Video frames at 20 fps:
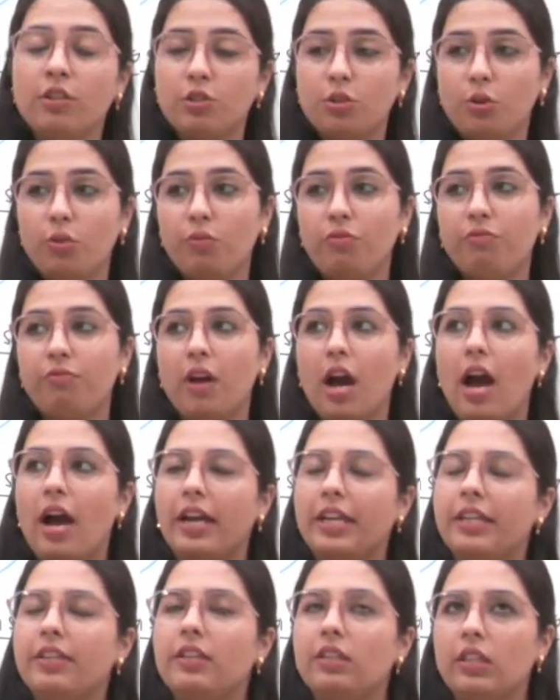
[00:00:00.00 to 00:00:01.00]
So
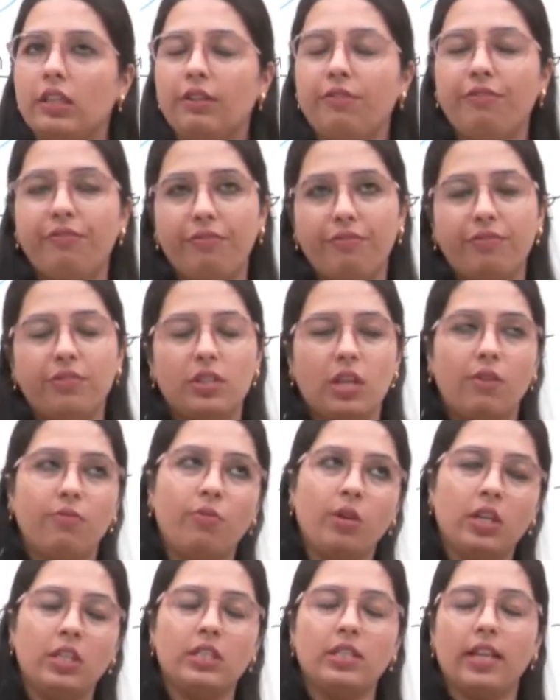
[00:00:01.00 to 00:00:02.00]
if
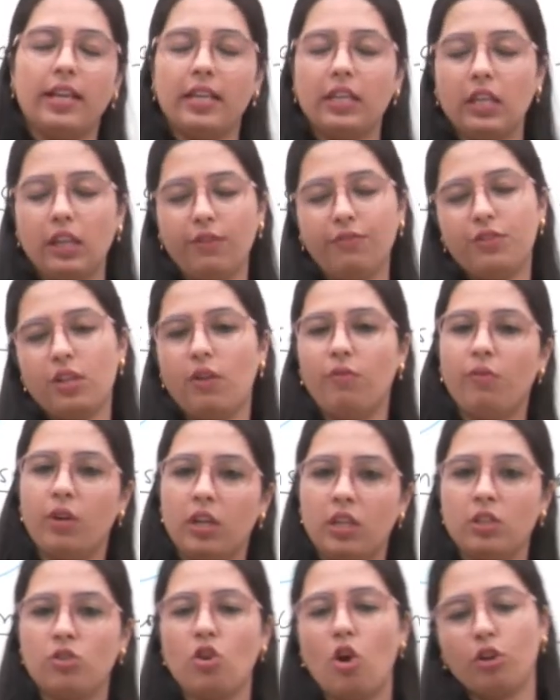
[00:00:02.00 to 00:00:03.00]
someone
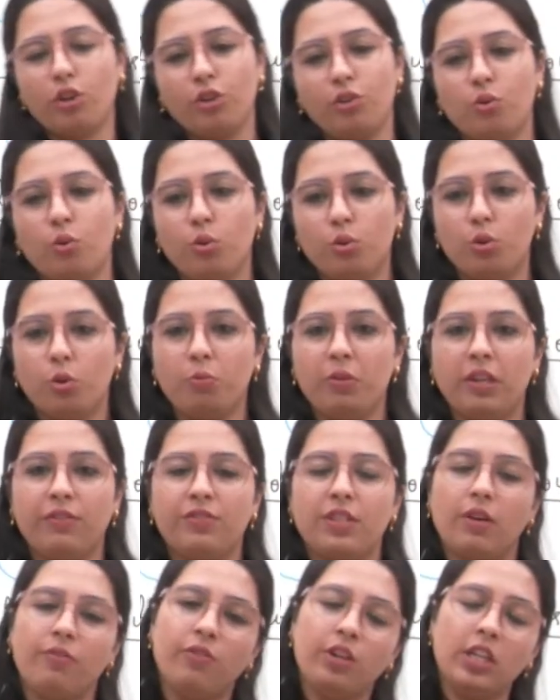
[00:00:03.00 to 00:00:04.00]
is talking rude to me, if
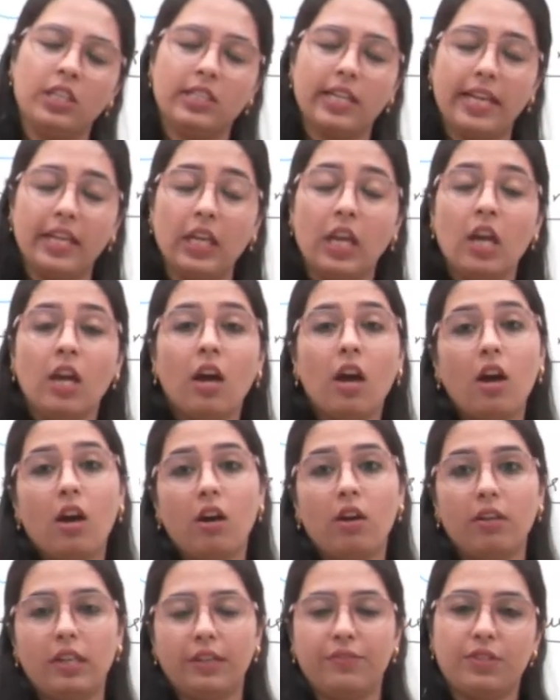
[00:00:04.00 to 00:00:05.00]
someone is
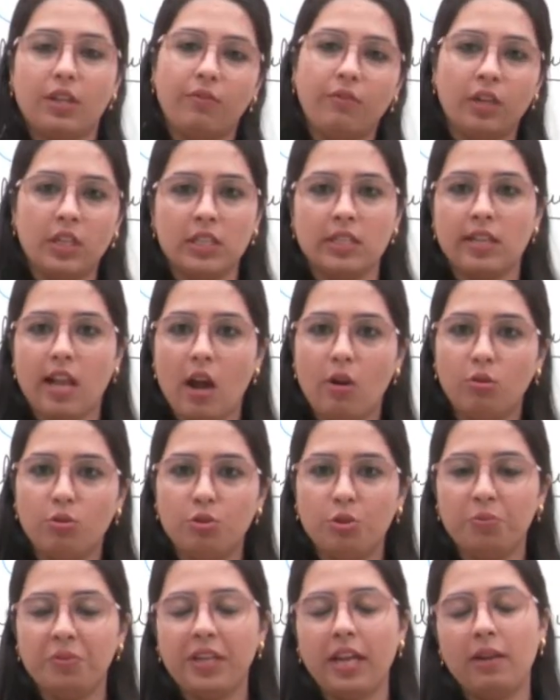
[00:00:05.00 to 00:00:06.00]
loud
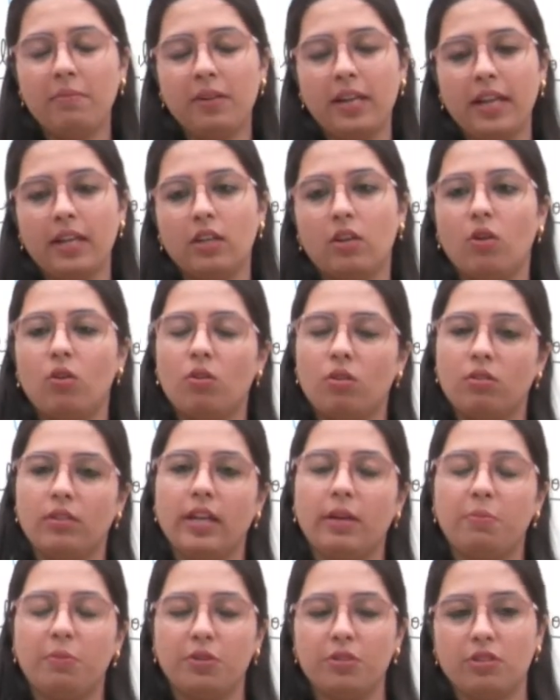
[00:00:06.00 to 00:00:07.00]
to me, I'll be like, oh,
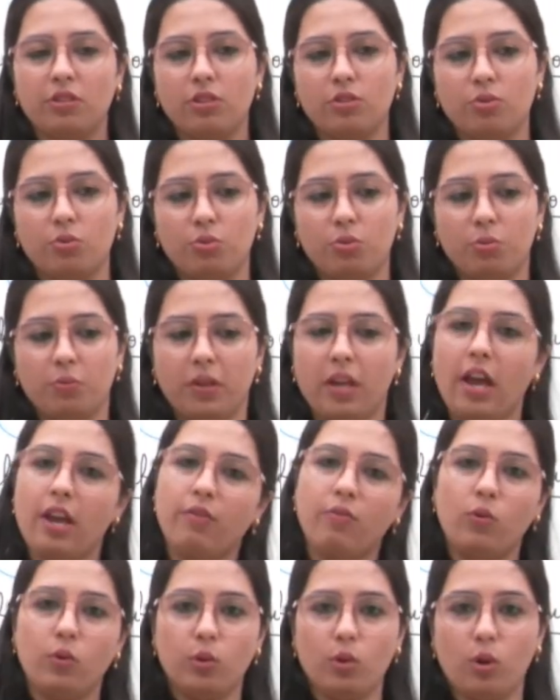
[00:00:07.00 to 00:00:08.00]
that person is rude to me, I
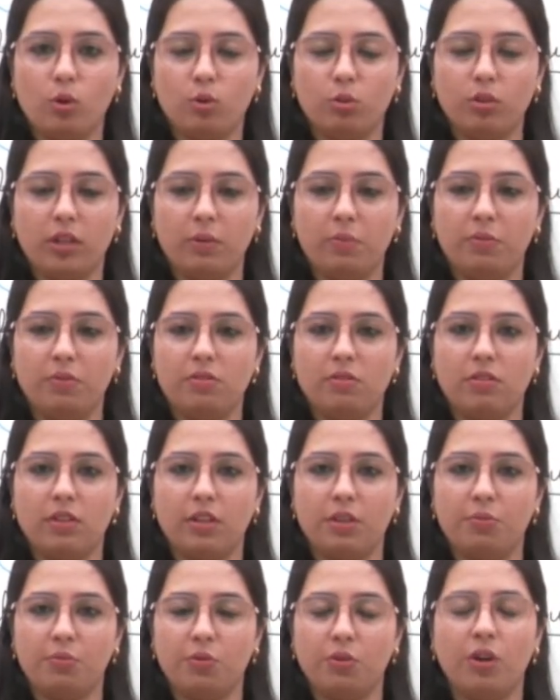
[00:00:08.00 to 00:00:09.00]
won't talk to that person
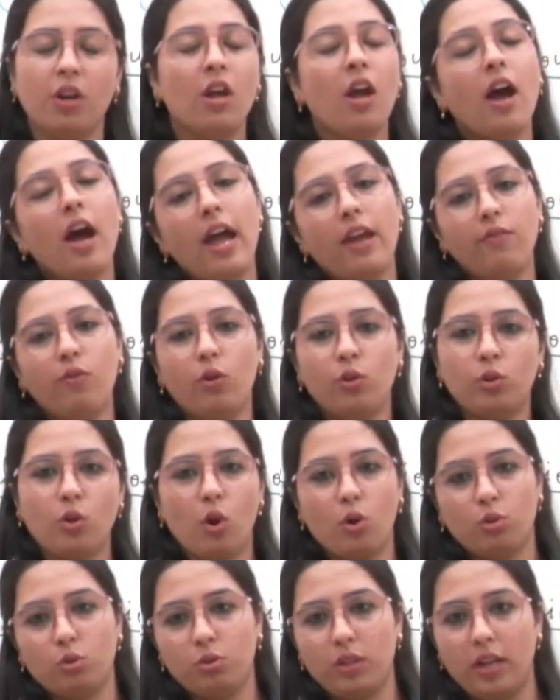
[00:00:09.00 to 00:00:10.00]
anymore, I won't
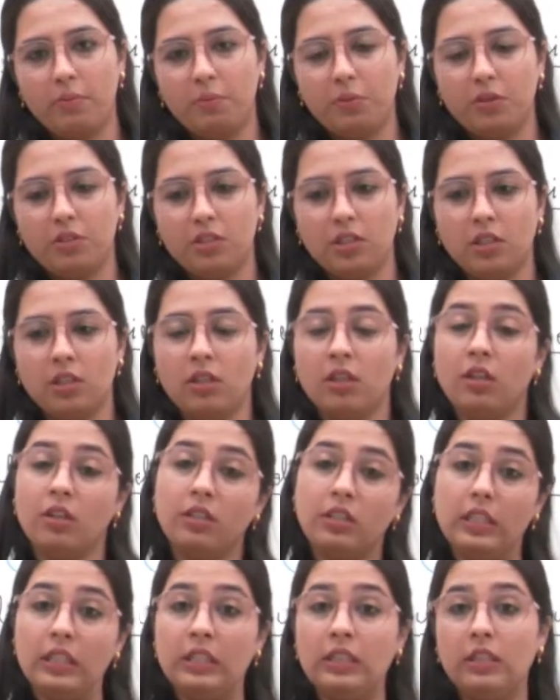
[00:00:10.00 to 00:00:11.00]
talk to person
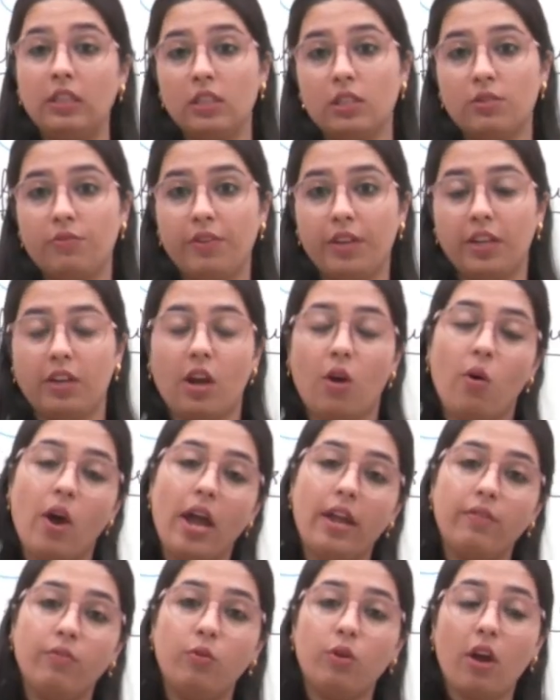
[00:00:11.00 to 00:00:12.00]
in this way now,
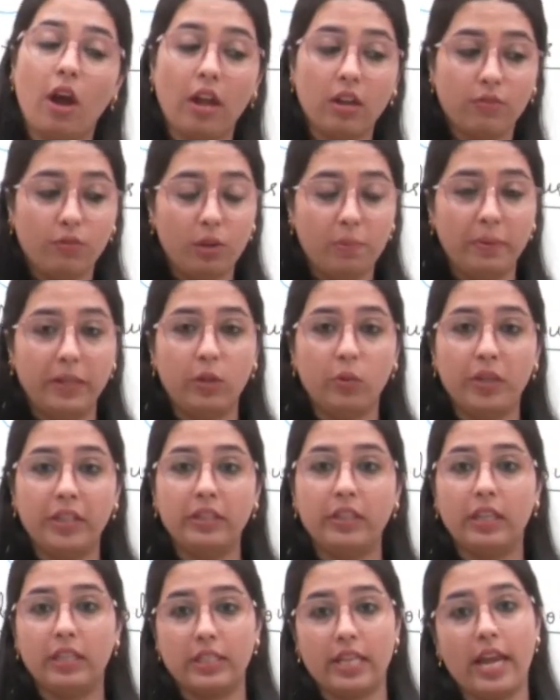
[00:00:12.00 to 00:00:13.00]
I will be
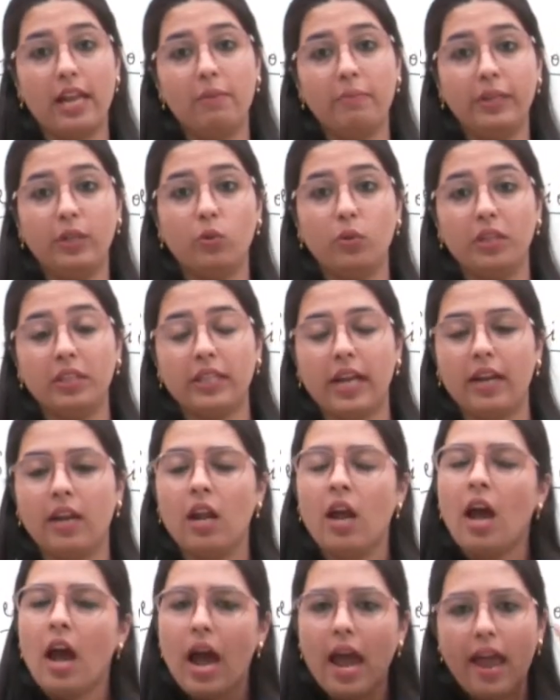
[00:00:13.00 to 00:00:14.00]
doing this, I'll be doing
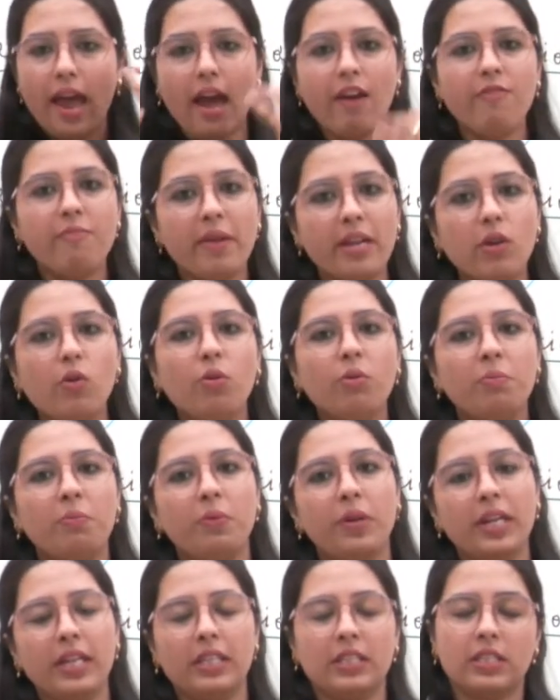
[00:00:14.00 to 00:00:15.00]
that. I have my own
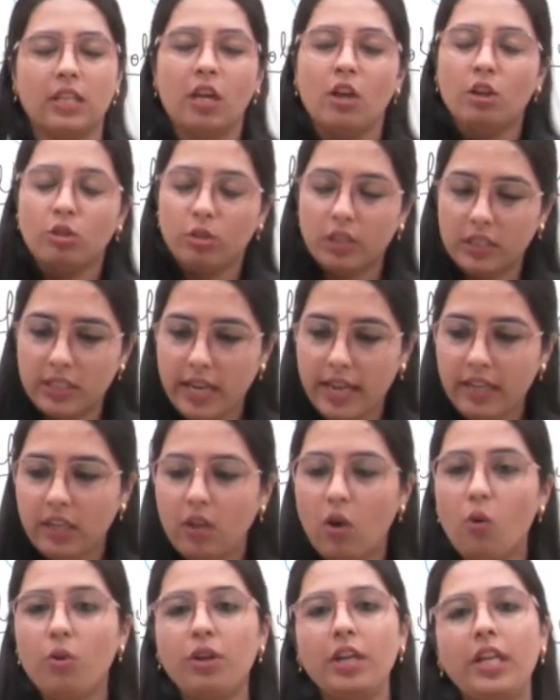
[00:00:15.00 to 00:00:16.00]
brains. So it's like
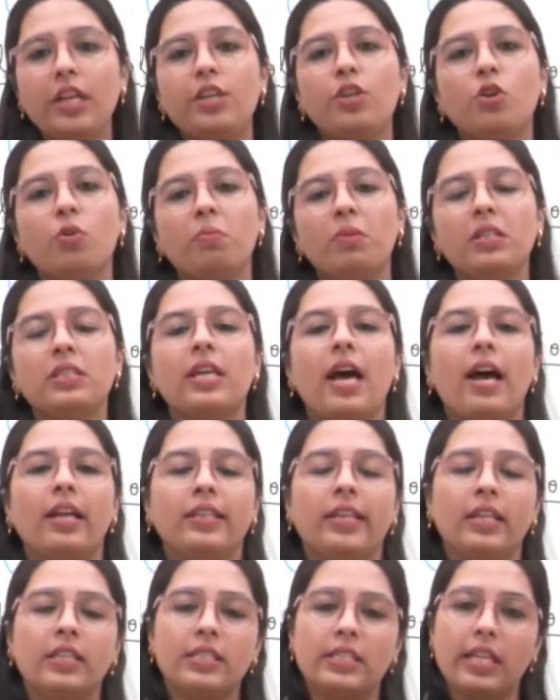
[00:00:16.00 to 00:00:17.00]
only humans have
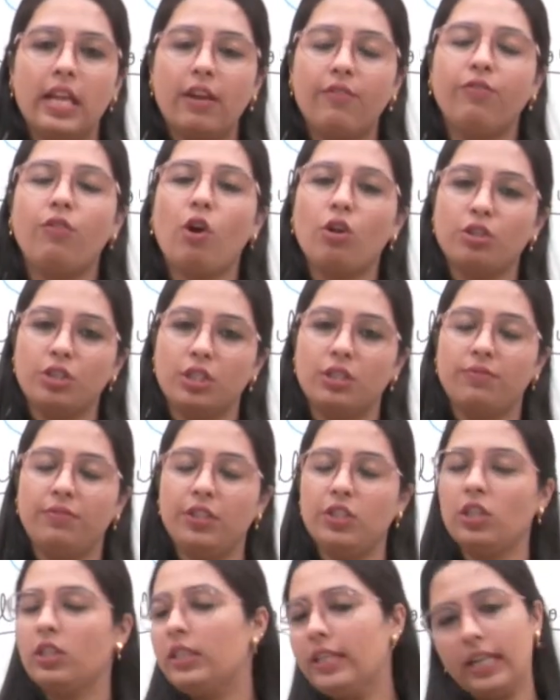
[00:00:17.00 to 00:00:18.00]
that self-conscious
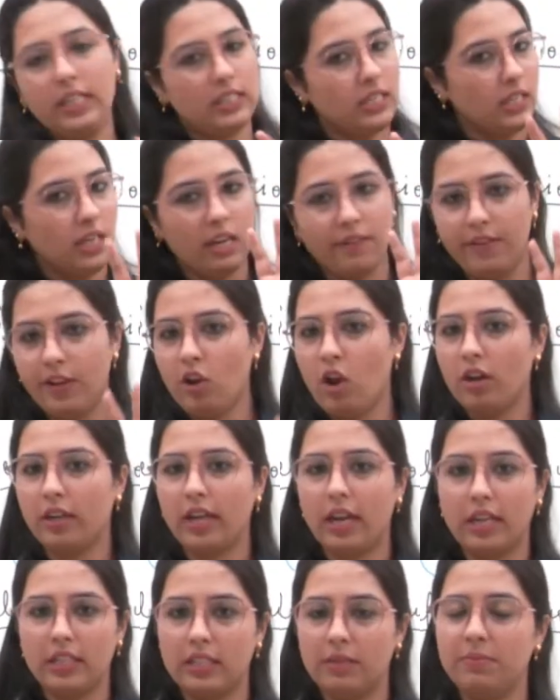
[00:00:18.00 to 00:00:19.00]
feature. Yes, living
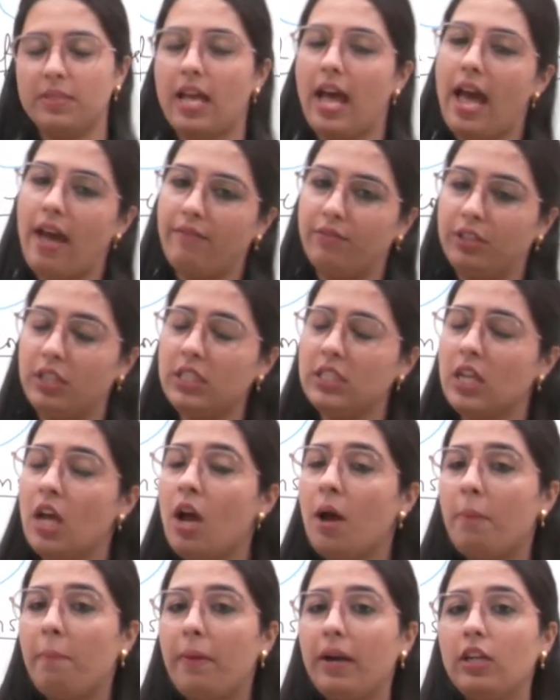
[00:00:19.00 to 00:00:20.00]
organisms have
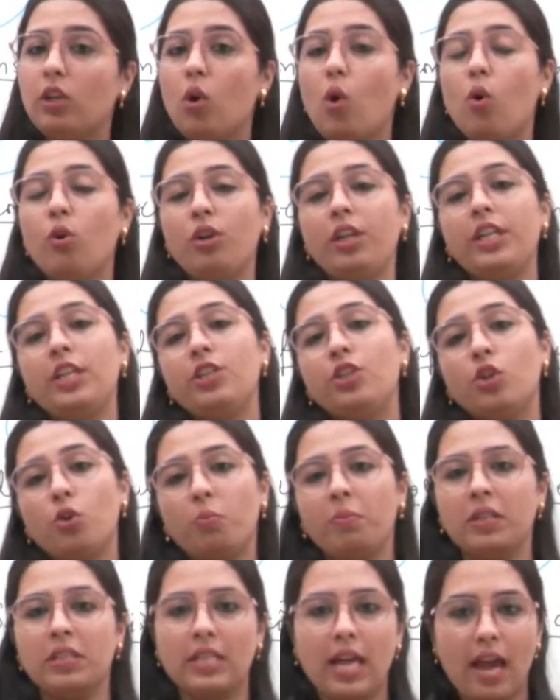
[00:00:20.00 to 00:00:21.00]
this, but only
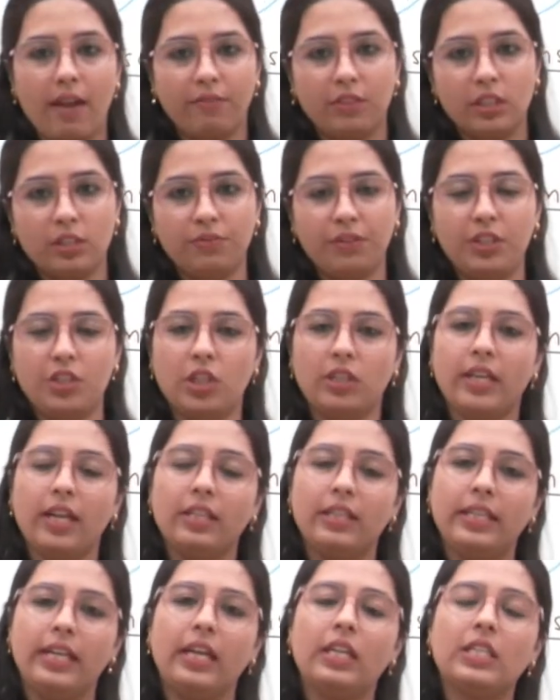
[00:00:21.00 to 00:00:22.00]
humans have this feature,
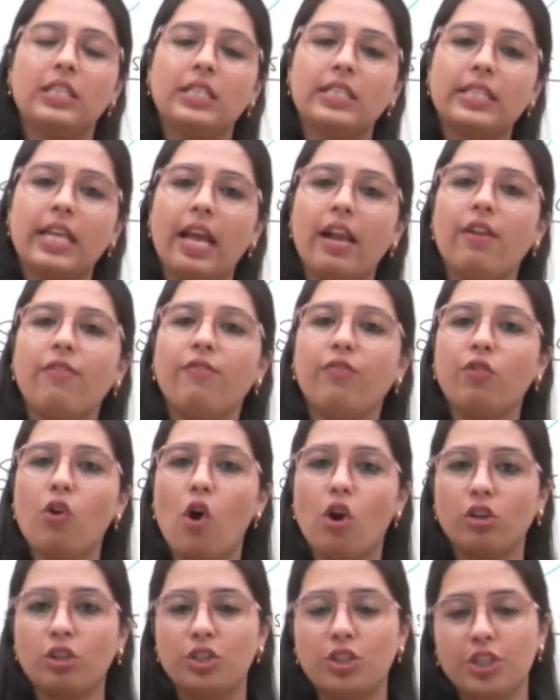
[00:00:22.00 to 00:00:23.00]
that they are
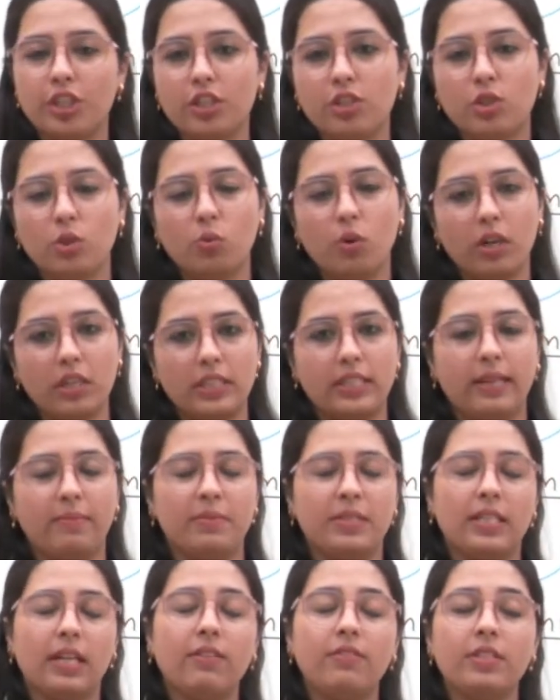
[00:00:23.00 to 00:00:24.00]
self-conscious towards
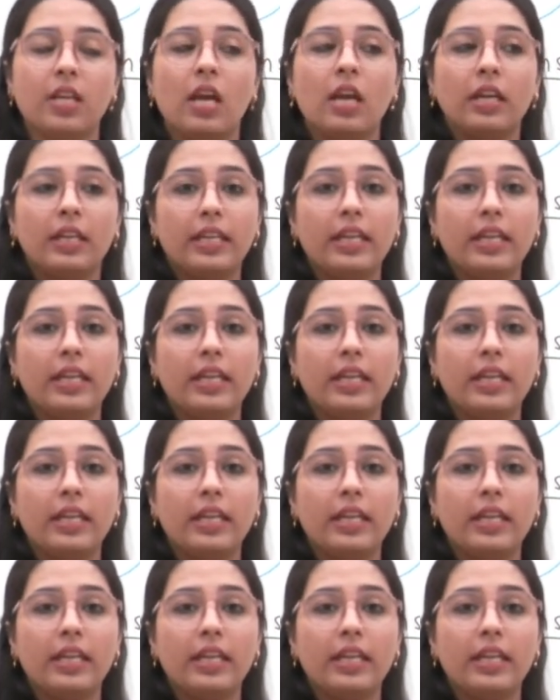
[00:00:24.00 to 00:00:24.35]
themselves.